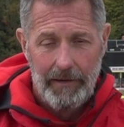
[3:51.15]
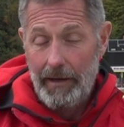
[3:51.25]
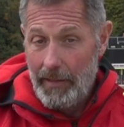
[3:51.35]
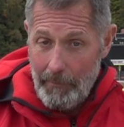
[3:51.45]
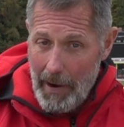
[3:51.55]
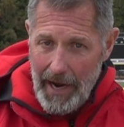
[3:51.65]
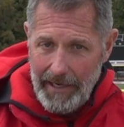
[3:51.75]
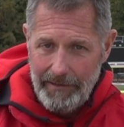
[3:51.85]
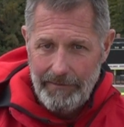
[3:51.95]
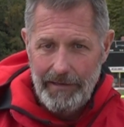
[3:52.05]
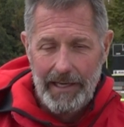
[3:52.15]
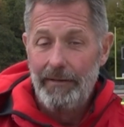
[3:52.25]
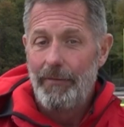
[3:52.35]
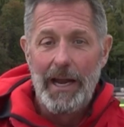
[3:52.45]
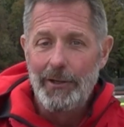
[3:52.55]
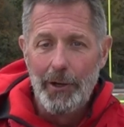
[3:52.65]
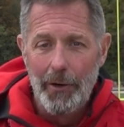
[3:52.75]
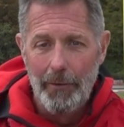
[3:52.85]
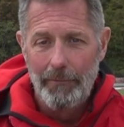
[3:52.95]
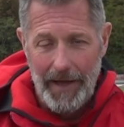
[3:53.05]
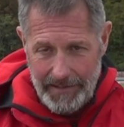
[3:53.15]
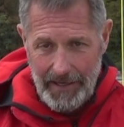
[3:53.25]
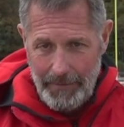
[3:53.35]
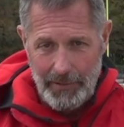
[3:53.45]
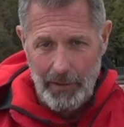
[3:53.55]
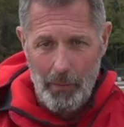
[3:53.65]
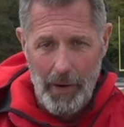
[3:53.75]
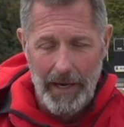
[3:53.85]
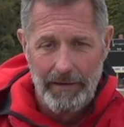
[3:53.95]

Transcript: They might, and if they do, that team's going to win.